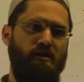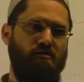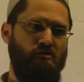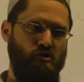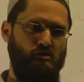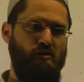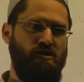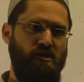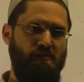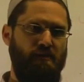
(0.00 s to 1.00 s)
Rasul,
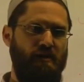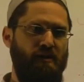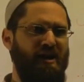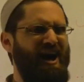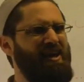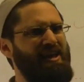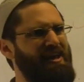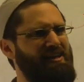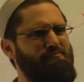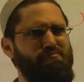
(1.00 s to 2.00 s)
he's a Nabi, and he
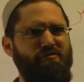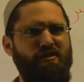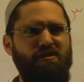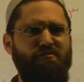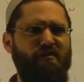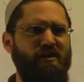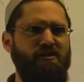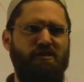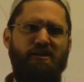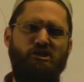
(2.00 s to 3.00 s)
had
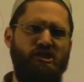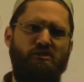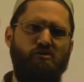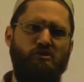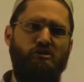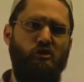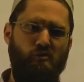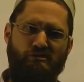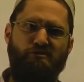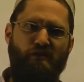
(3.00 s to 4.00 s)
his children, who
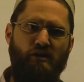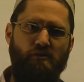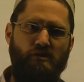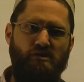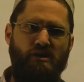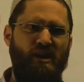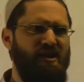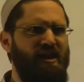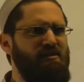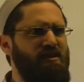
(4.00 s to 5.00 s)
were his followers,
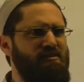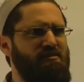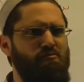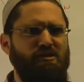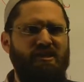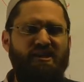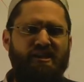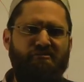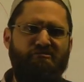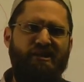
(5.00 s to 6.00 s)
he
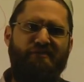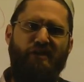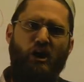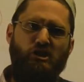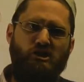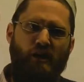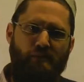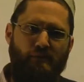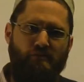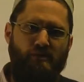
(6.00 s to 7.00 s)
didn't really have a hard
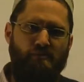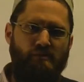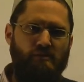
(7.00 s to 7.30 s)
time with them.